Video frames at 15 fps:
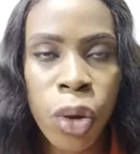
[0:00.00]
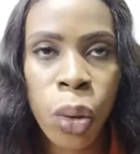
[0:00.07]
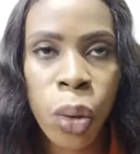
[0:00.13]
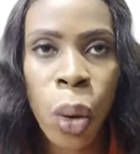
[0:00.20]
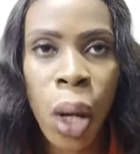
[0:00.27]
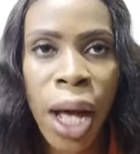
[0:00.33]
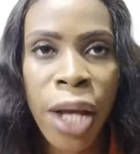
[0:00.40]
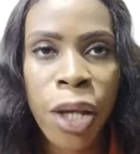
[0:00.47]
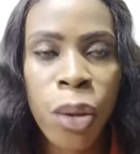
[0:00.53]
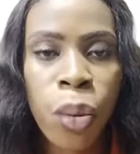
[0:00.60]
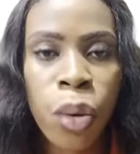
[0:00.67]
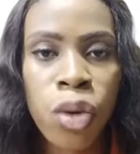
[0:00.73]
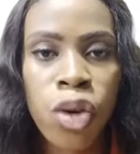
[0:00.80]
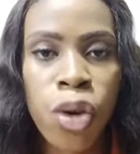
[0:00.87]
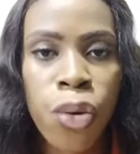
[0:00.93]
You know how you
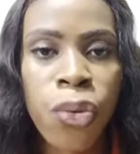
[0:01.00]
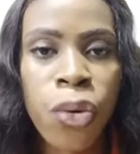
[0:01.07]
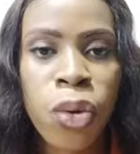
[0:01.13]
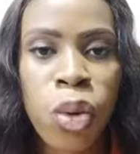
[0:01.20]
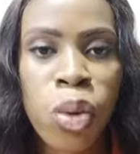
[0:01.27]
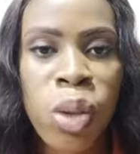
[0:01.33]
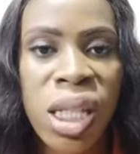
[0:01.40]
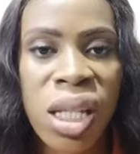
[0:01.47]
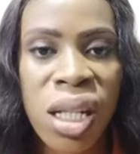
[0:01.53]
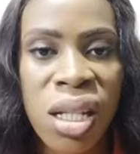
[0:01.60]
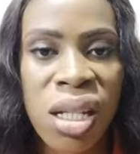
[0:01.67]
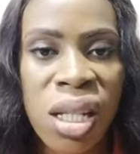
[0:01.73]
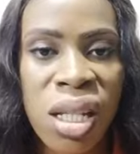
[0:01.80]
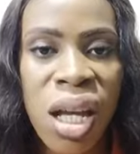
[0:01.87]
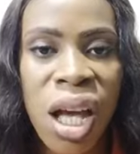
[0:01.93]
want your food to
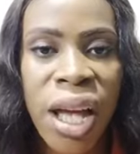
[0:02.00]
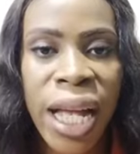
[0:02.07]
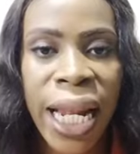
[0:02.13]
taste,